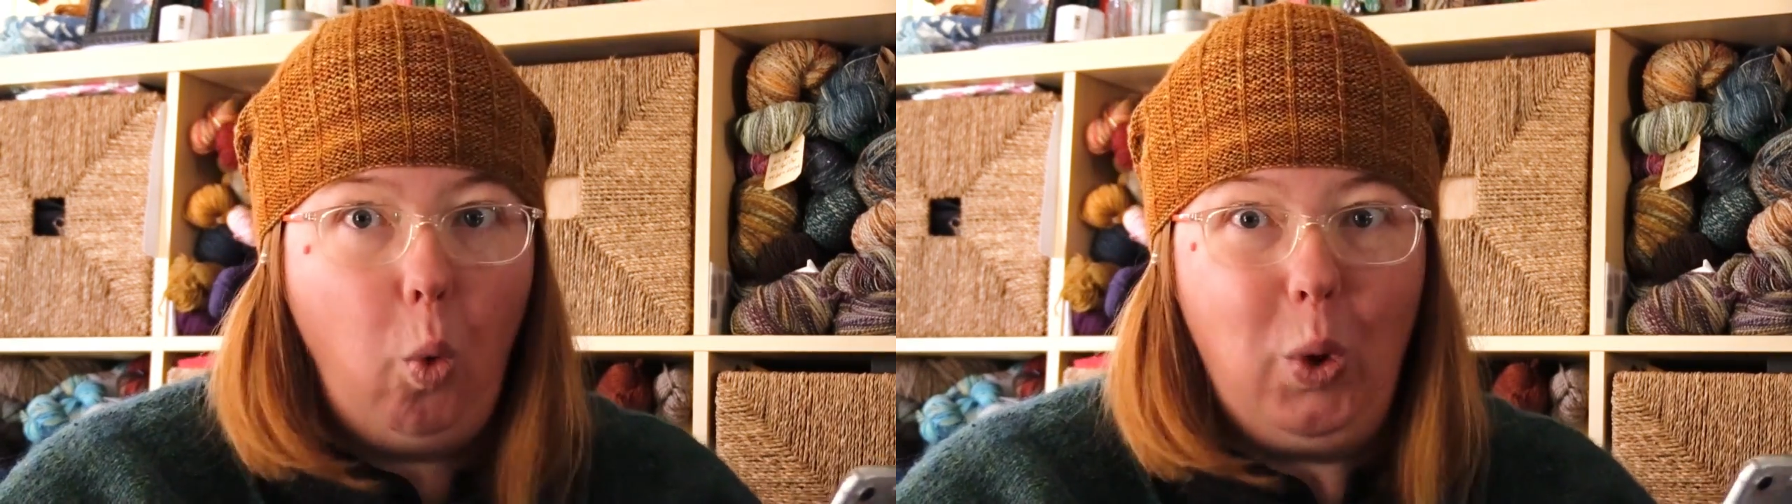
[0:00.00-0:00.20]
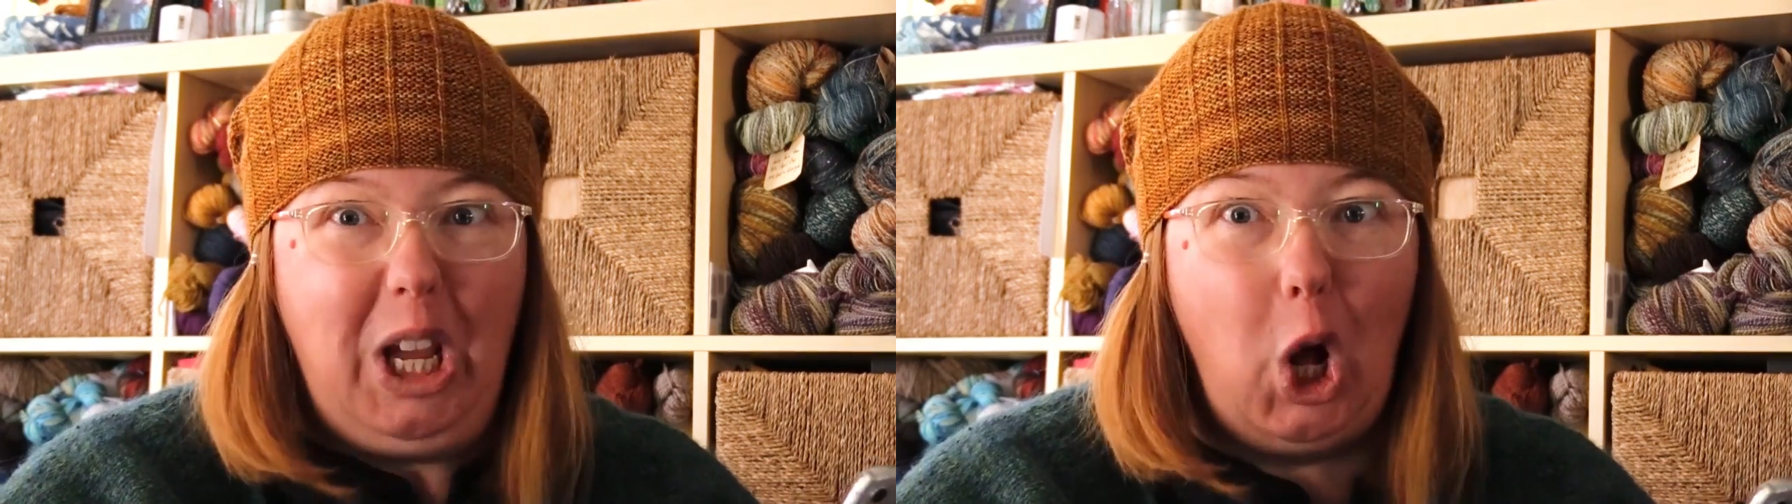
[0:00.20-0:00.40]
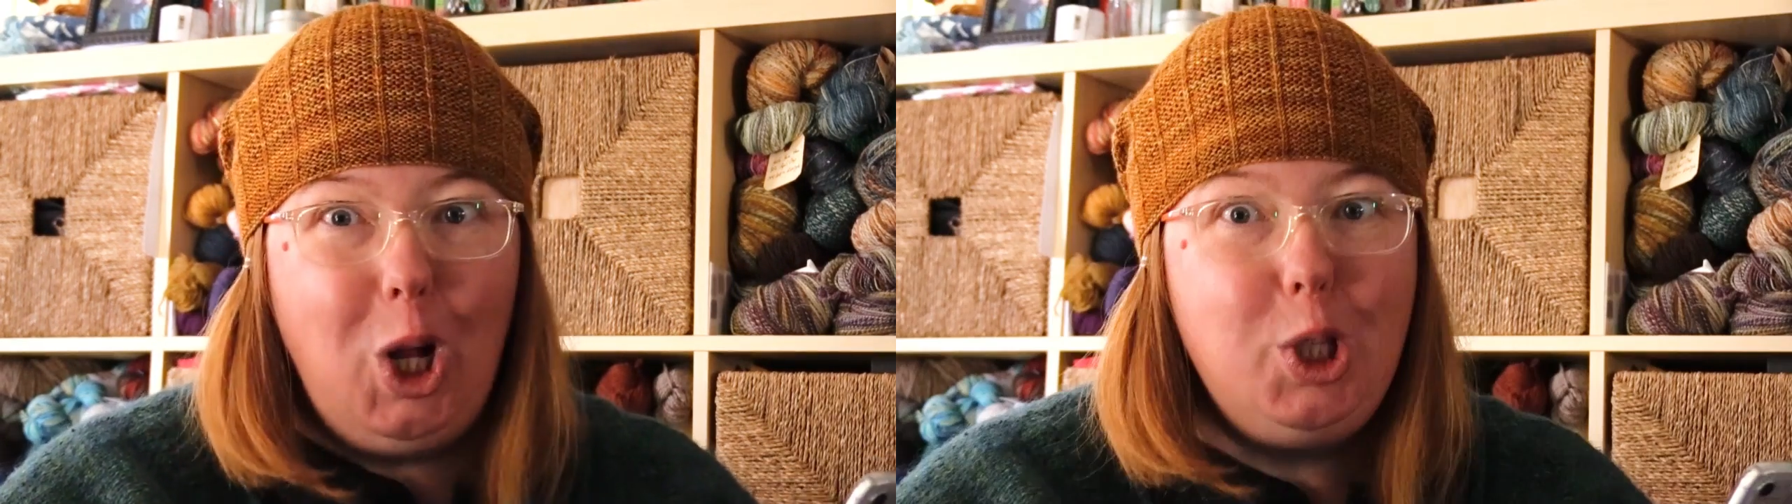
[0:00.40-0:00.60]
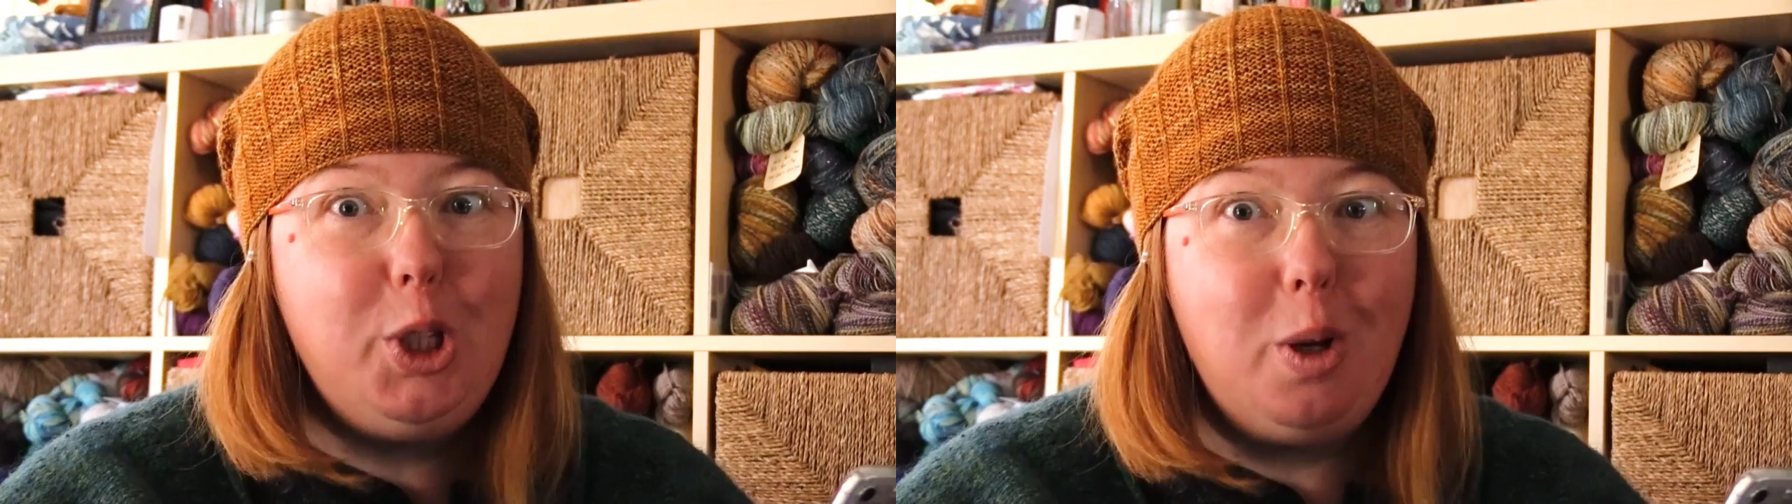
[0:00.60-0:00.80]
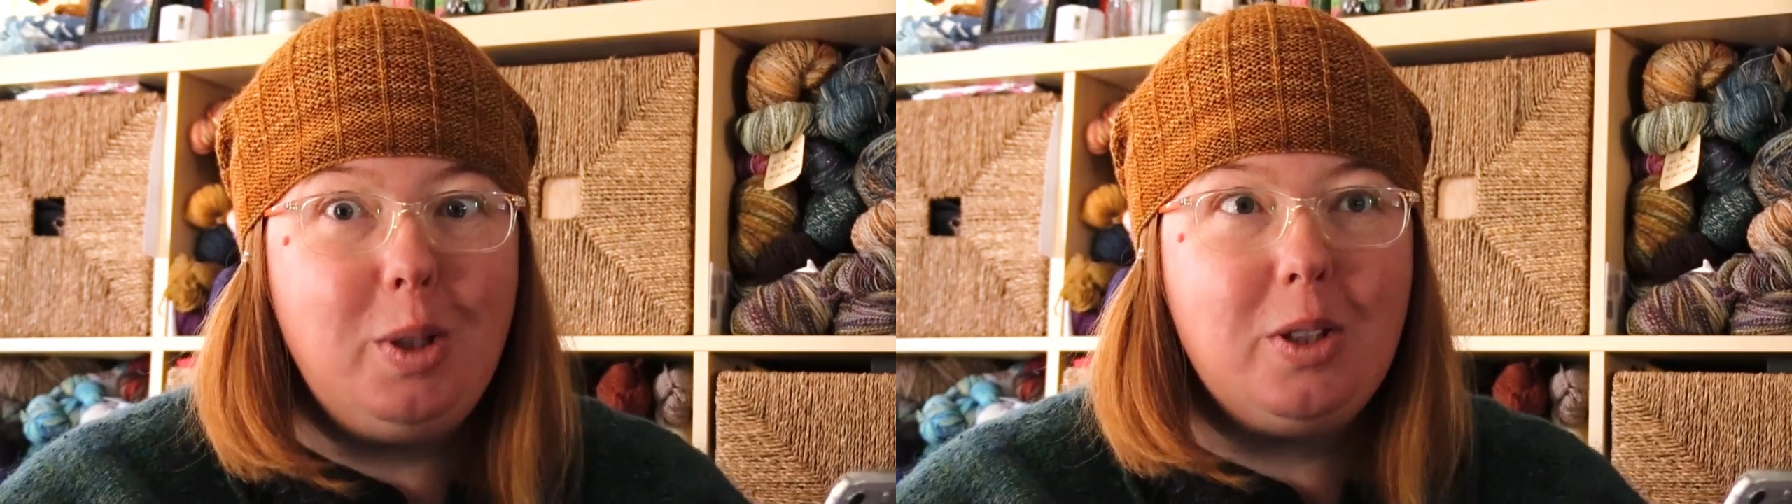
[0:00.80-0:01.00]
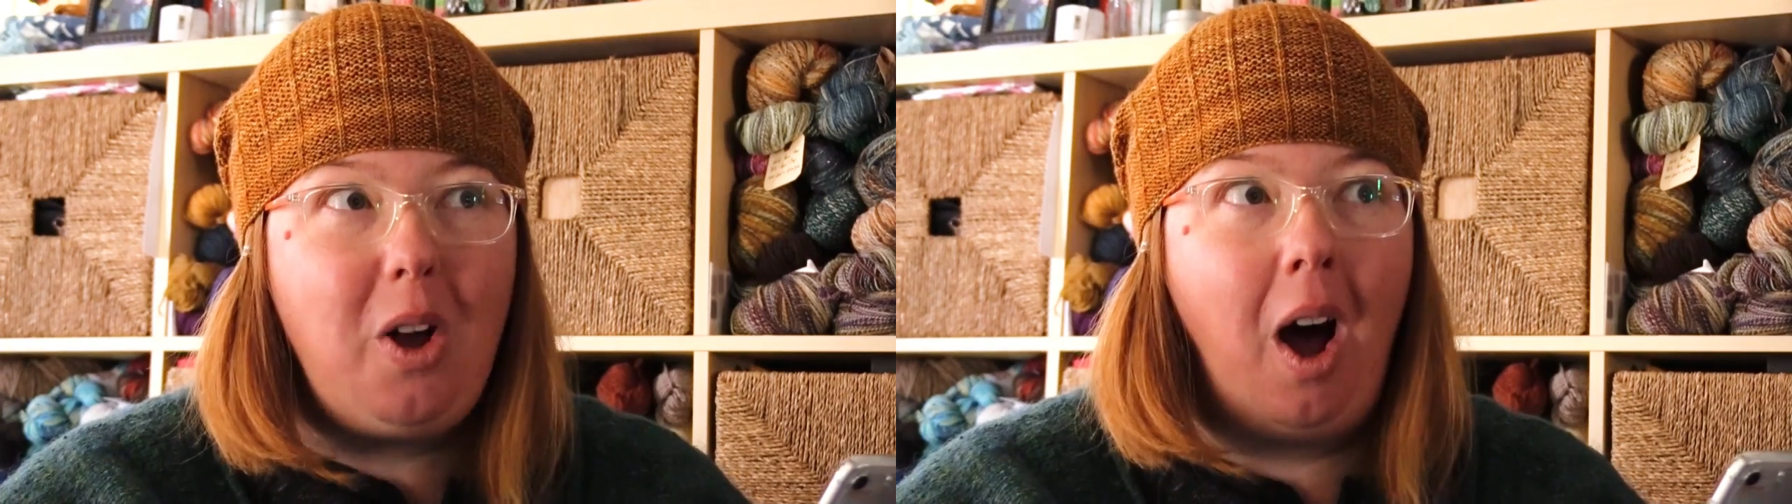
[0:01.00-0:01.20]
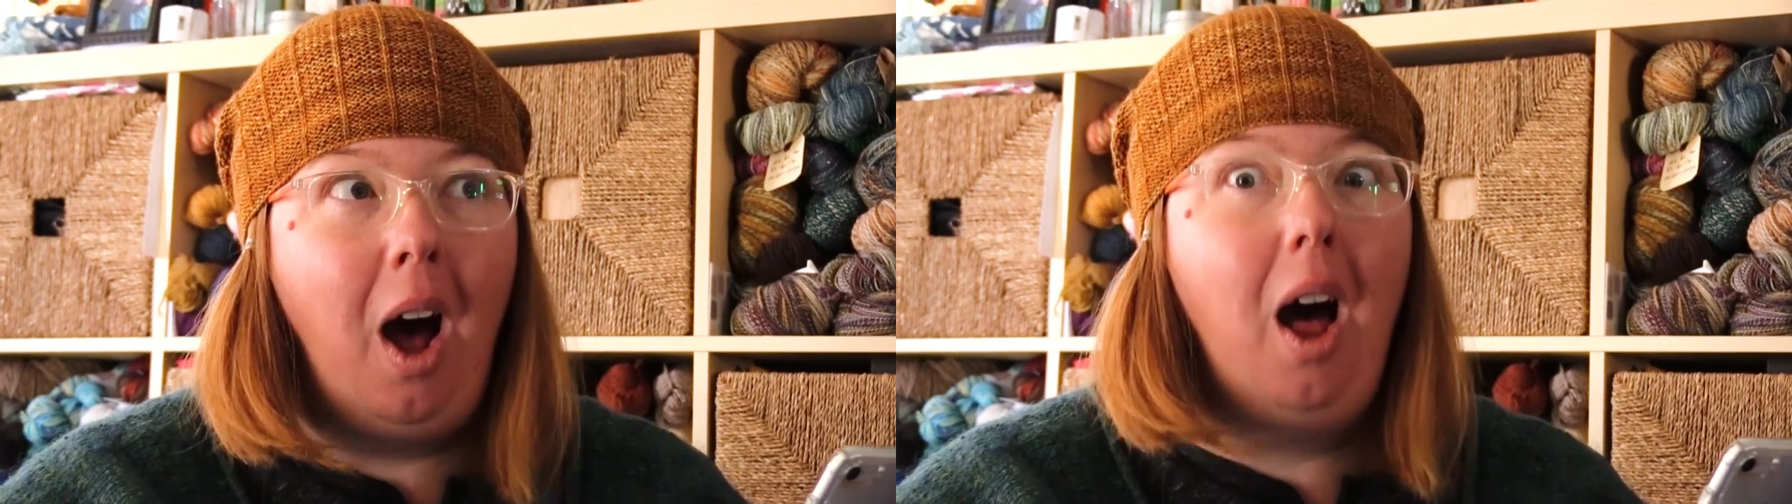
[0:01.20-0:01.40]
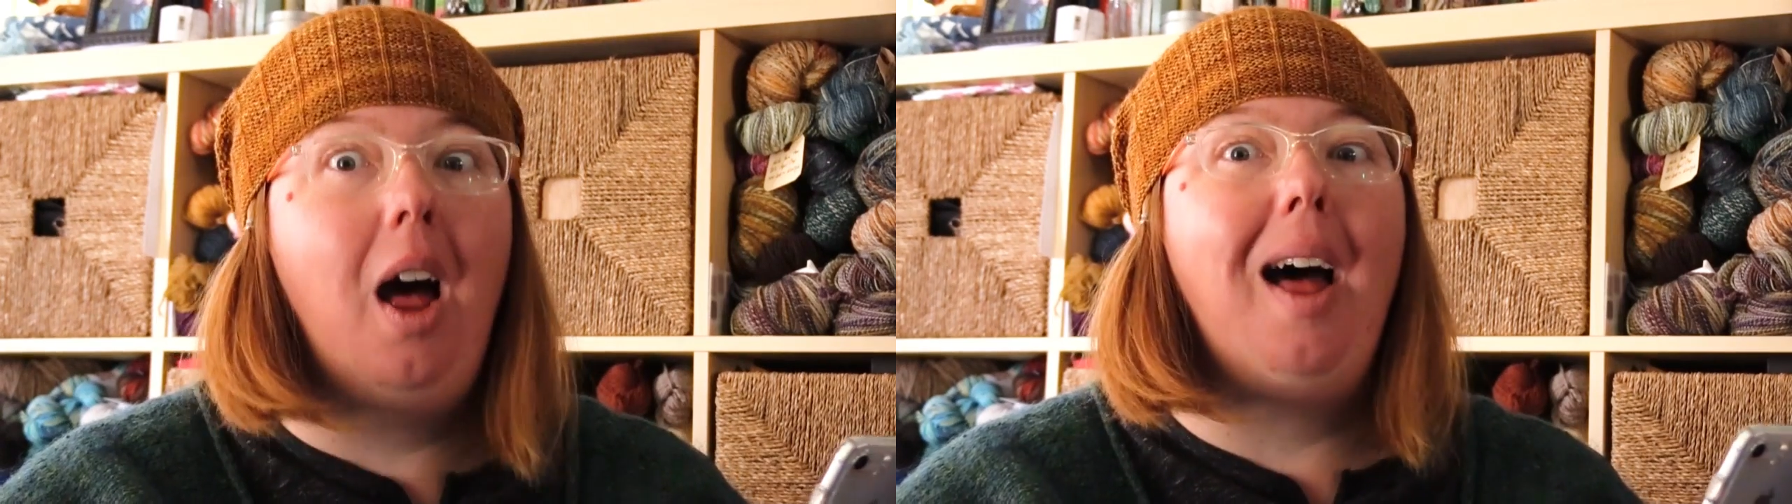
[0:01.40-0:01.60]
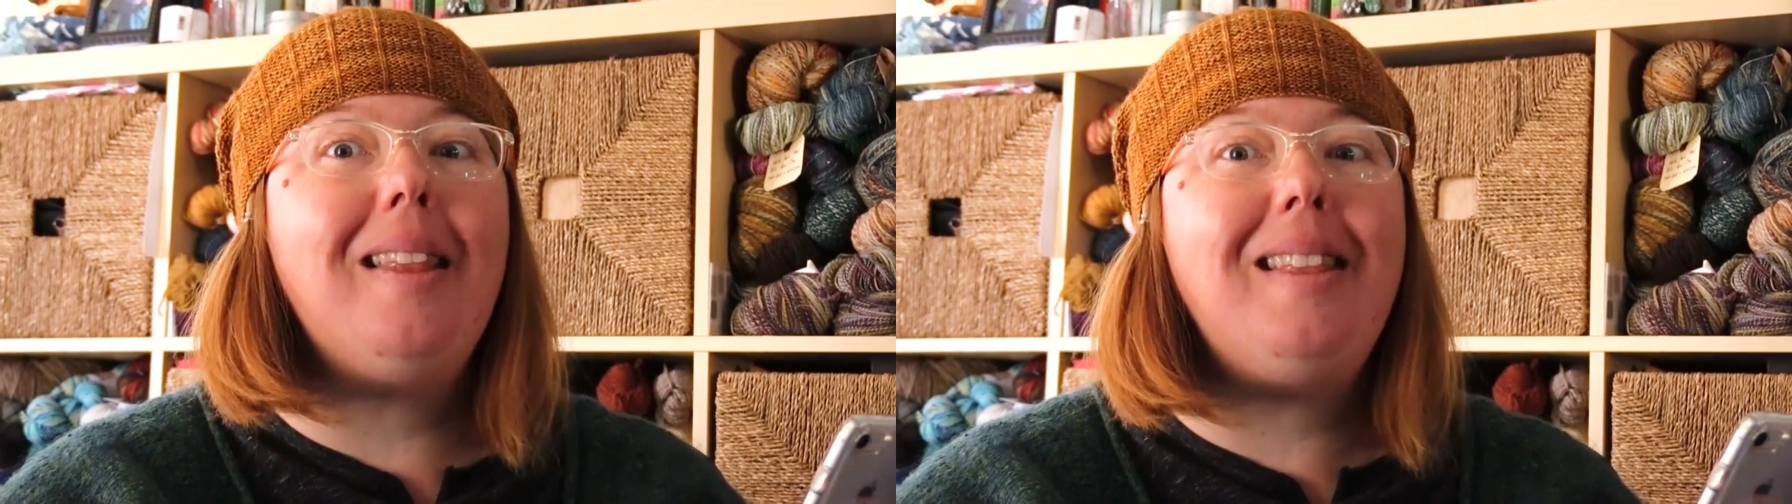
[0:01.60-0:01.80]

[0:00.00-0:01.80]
We also saw